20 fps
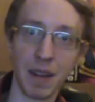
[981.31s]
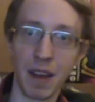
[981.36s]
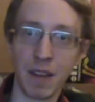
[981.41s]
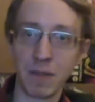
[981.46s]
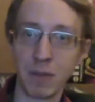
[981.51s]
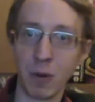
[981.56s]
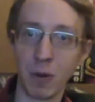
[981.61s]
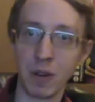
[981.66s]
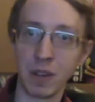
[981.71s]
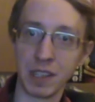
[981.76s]

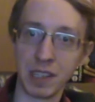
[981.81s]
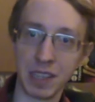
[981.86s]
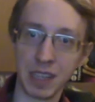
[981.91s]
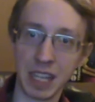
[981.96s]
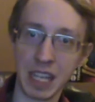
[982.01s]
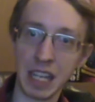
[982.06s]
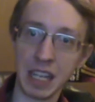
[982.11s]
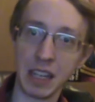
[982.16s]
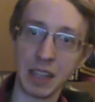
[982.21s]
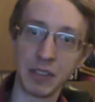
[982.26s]
of course
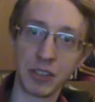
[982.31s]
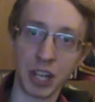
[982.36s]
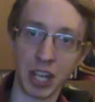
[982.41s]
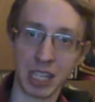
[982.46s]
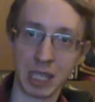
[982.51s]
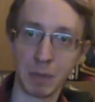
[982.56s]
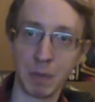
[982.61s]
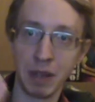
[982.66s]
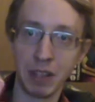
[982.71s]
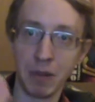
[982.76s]
the
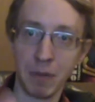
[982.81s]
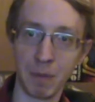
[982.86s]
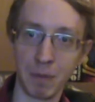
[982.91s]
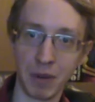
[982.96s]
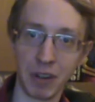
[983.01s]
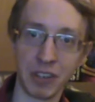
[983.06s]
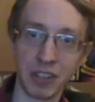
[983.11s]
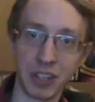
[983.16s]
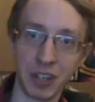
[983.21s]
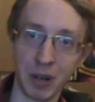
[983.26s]
chest
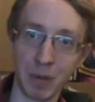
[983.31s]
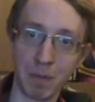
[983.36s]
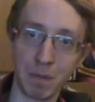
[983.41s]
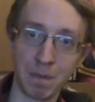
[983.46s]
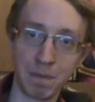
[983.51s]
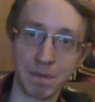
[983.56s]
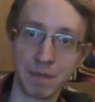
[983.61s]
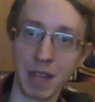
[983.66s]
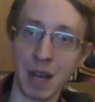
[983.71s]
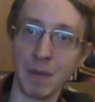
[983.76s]
burster
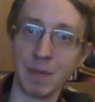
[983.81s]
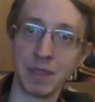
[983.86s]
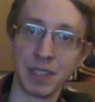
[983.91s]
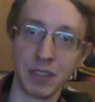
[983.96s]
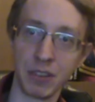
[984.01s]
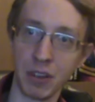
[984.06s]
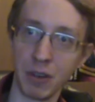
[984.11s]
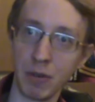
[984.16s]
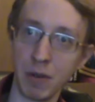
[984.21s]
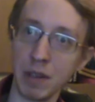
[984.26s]

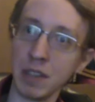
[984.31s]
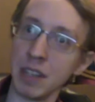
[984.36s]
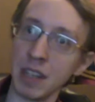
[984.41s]
comes through,